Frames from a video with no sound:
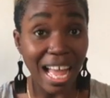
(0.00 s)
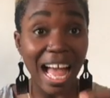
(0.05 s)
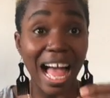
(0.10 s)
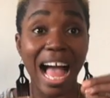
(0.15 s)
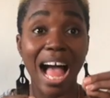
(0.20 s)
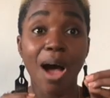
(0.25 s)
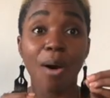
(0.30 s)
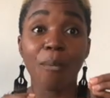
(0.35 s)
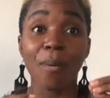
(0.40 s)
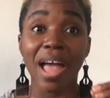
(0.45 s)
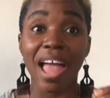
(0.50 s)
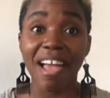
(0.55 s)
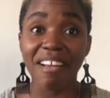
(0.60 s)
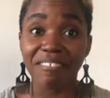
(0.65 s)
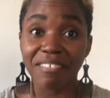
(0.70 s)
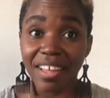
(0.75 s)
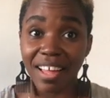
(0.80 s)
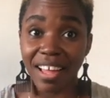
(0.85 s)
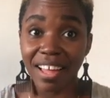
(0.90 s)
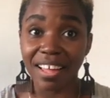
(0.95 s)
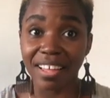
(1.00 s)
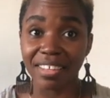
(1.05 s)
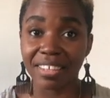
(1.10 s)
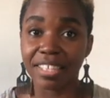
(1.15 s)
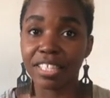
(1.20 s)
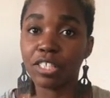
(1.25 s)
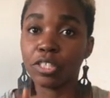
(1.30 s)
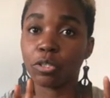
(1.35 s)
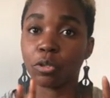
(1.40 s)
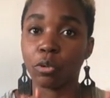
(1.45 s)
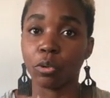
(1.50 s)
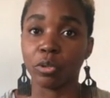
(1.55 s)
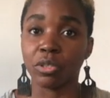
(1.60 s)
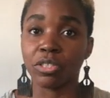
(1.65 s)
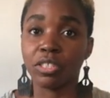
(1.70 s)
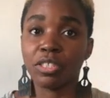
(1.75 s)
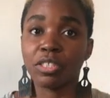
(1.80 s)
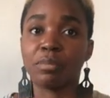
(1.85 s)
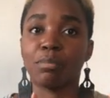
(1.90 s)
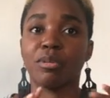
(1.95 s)
However, these
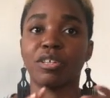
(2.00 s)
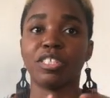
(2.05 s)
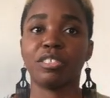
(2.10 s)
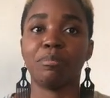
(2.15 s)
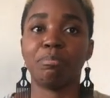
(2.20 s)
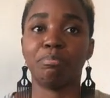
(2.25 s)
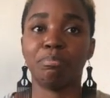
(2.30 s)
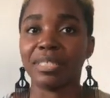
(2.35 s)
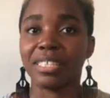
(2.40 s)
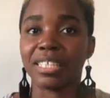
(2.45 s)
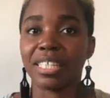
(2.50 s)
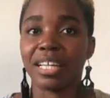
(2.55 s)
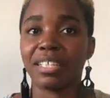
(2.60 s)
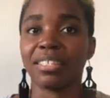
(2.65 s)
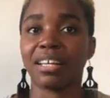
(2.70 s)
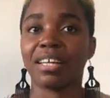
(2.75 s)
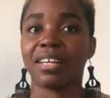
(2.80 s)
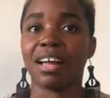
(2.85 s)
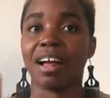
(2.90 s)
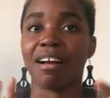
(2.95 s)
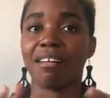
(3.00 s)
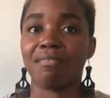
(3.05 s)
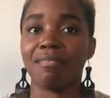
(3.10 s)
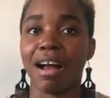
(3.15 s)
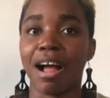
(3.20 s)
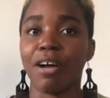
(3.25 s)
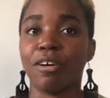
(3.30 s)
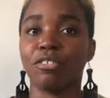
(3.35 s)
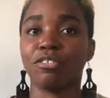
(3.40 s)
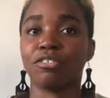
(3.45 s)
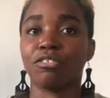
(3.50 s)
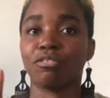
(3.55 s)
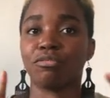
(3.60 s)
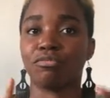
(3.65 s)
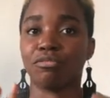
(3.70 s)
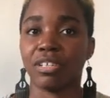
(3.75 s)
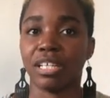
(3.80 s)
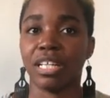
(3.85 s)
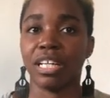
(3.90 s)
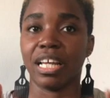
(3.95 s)
quotes must be centered around
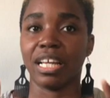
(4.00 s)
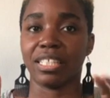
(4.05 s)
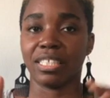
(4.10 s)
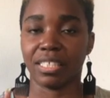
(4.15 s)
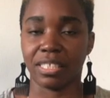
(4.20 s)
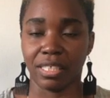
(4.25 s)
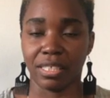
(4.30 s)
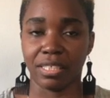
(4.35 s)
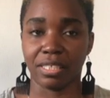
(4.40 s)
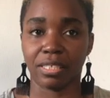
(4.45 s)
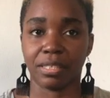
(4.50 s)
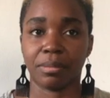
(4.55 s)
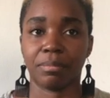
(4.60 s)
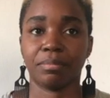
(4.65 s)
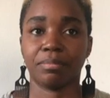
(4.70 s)
real estate.